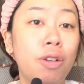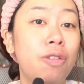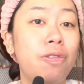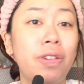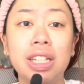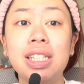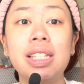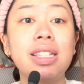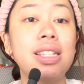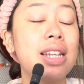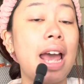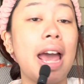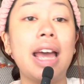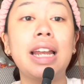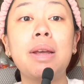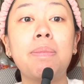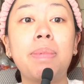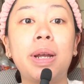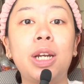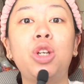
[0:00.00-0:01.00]
offense to
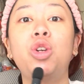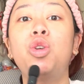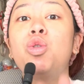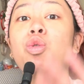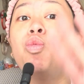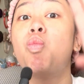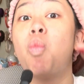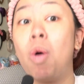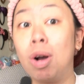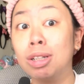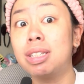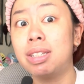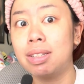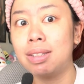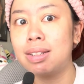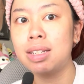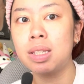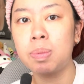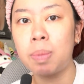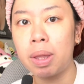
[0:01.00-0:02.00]
anybody who wants
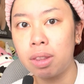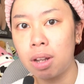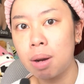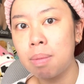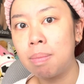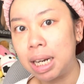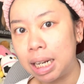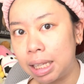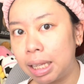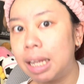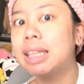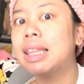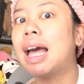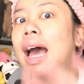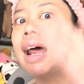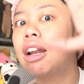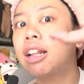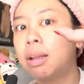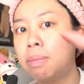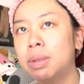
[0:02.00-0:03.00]
to spend their money like
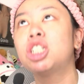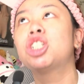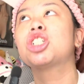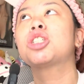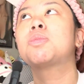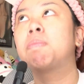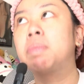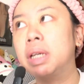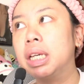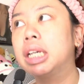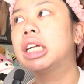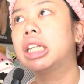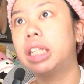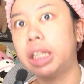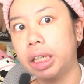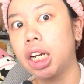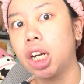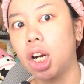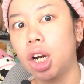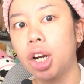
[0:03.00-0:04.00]
that. Let me just be
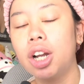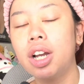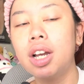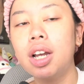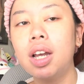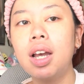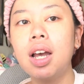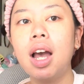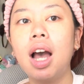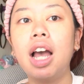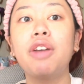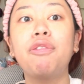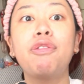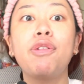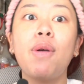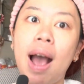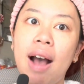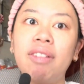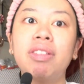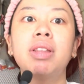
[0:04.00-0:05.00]
clear. If
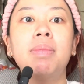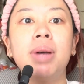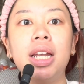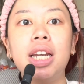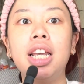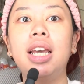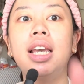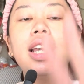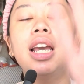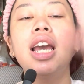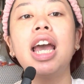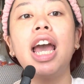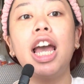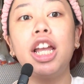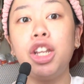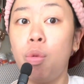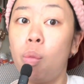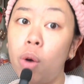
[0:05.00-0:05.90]
you have the money and you